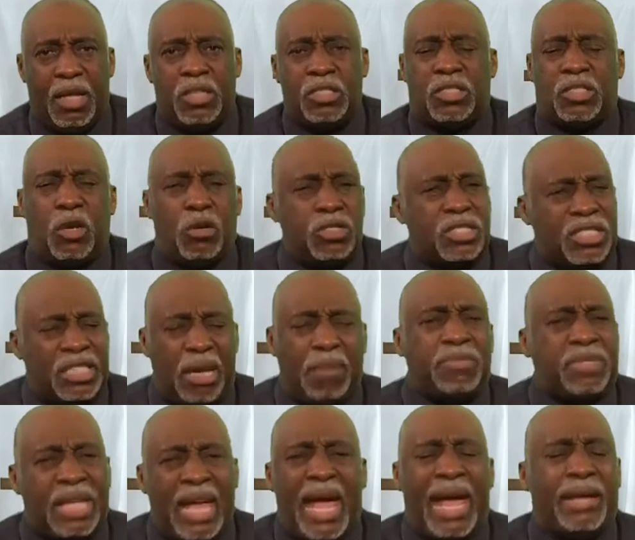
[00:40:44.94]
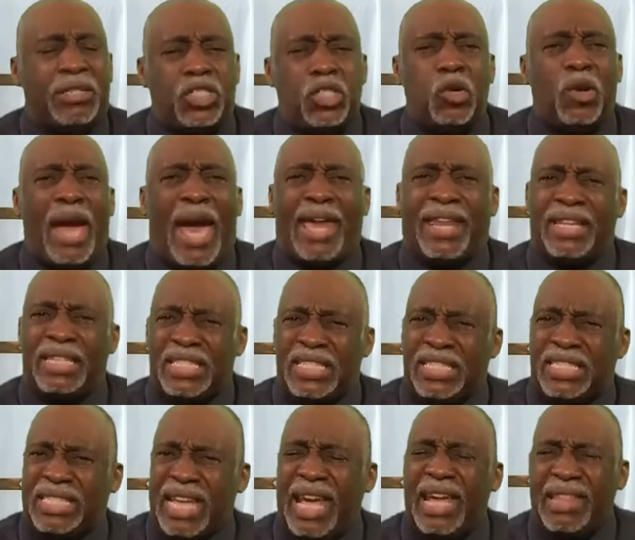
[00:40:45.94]
So sometimes you got to
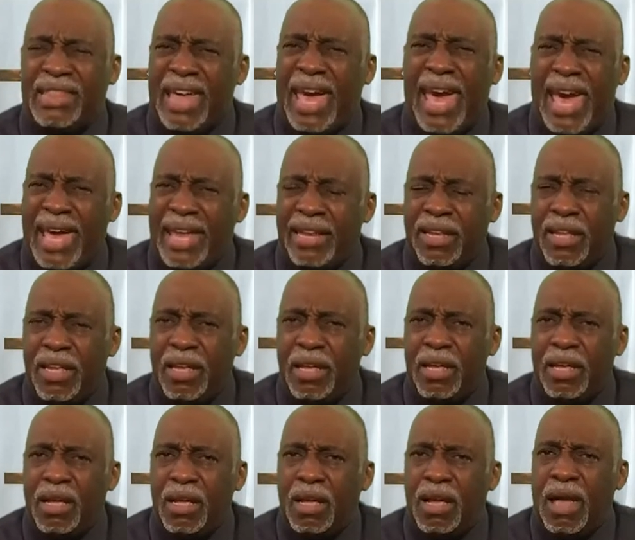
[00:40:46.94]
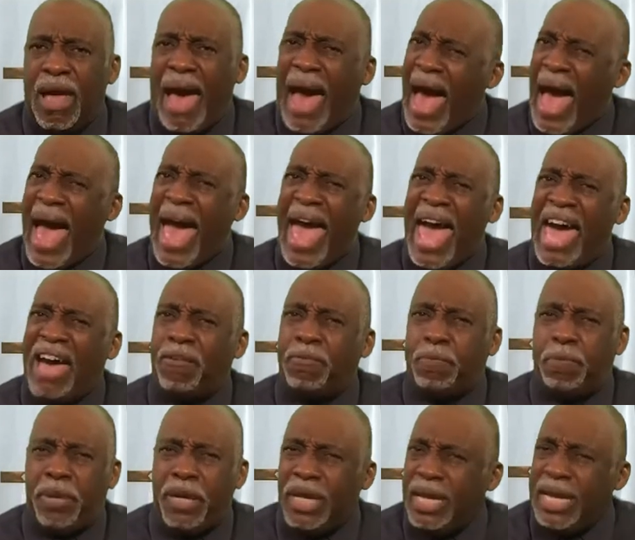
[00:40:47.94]
say that I
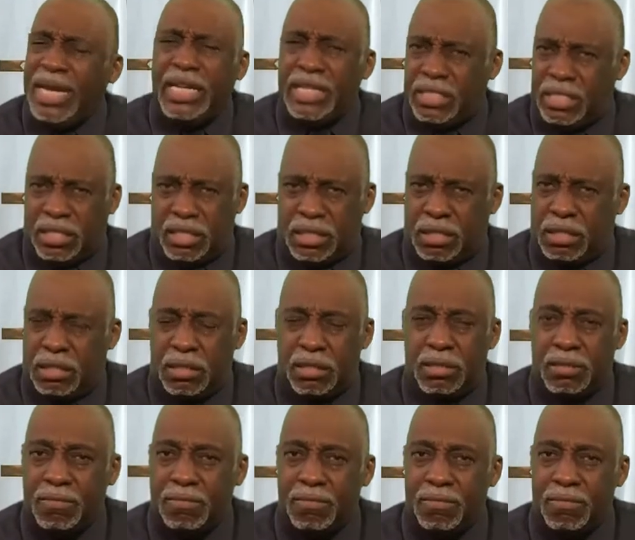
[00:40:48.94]
have peace.